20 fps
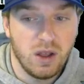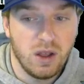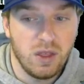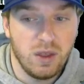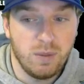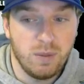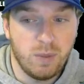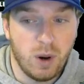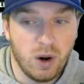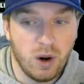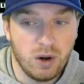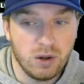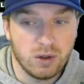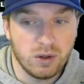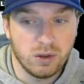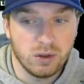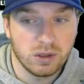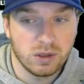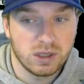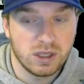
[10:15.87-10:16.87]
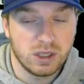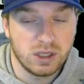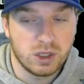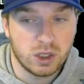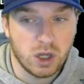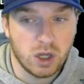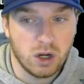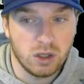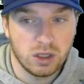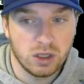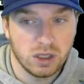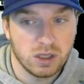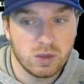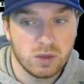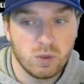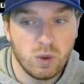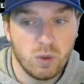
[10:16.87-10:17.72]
the particles, the charges,